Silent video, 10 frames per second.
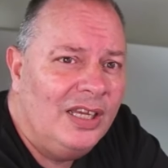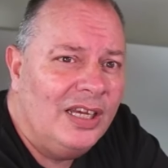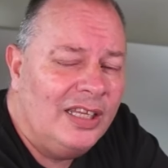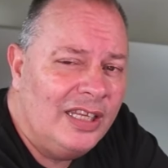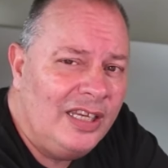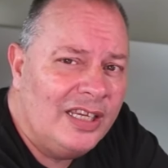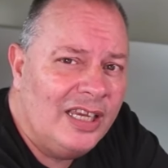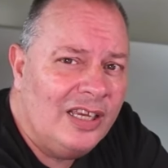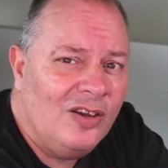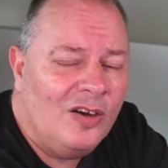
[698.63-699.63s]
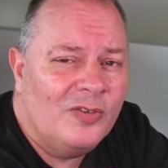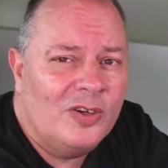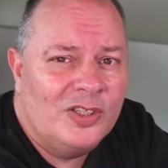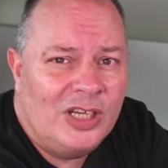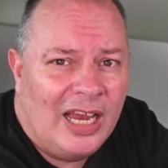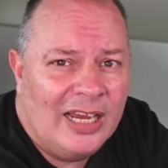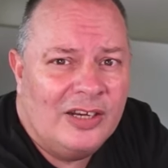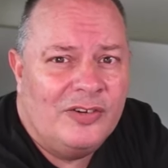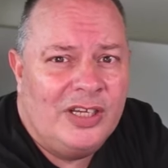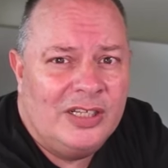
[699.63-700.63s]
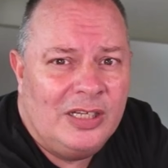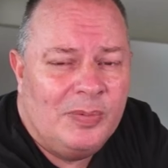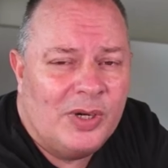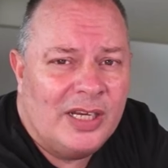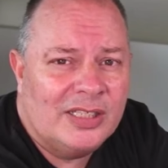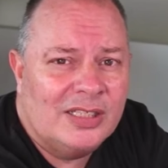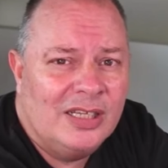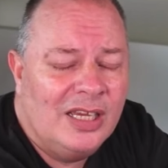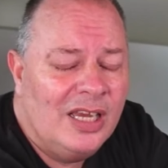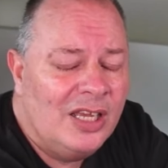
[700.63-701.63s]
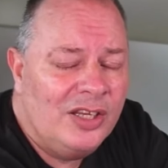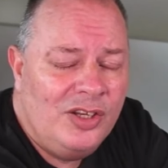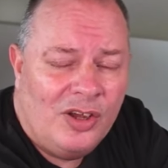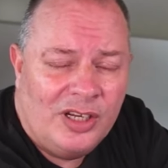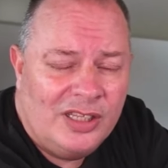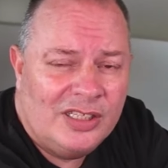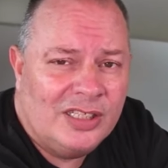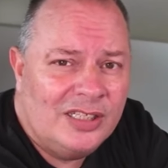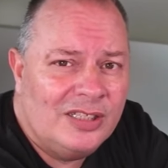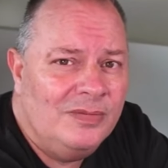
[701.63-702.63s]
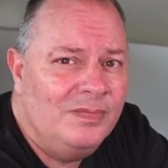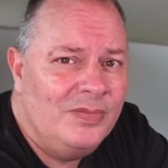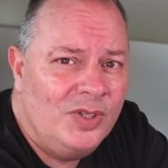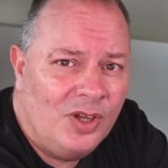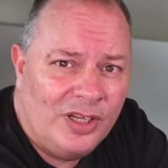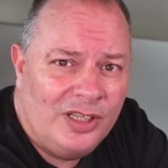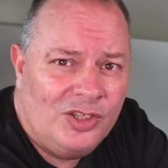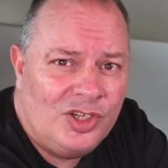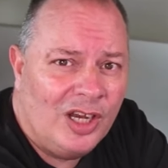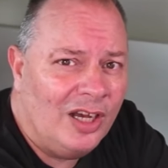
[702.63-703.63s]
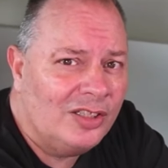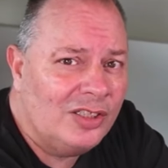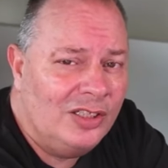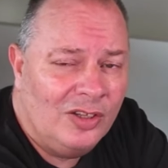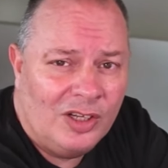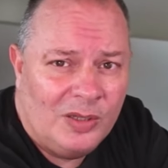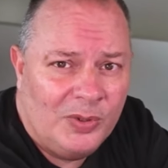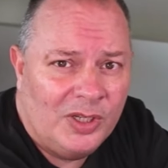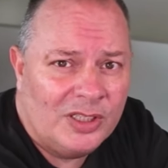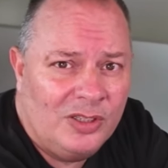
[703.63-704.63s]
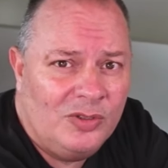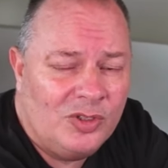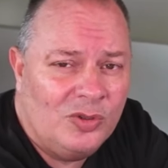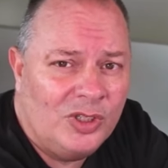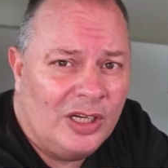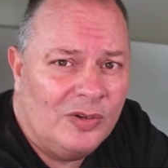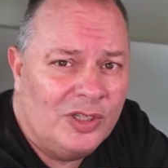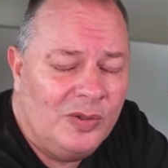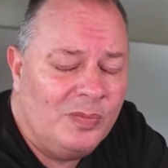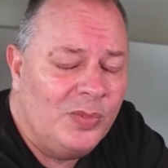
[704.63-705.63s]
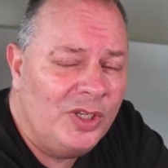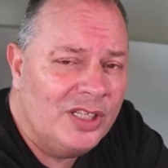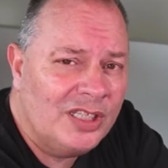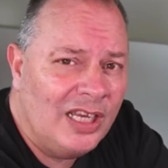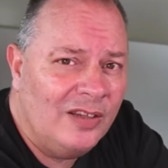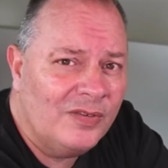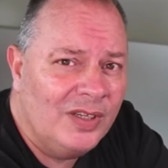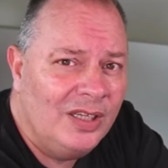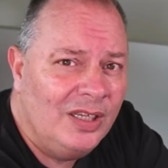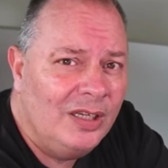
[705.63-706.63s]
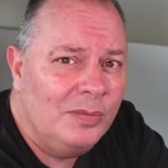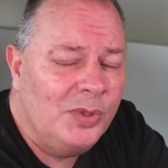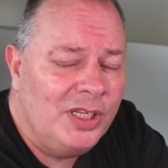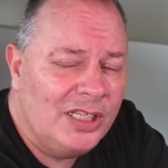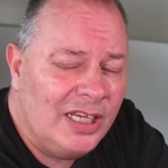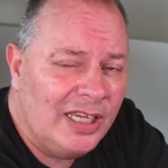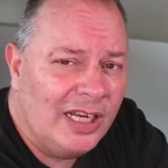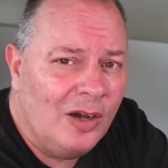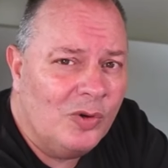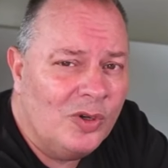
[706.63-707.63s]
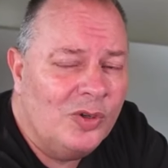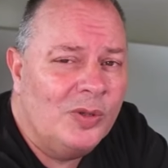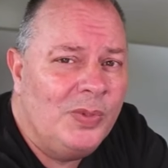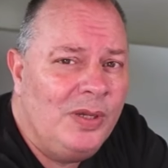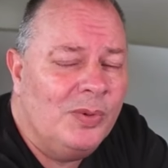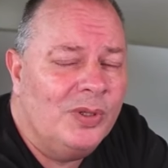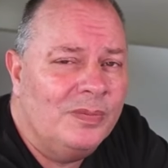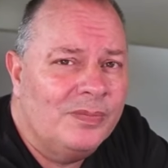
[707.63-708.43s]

And then you kick off because you're angry and depressed. Not at the system, not at the chart, and not at the person who showed you how to do it, but yourself. But you take it out on other people.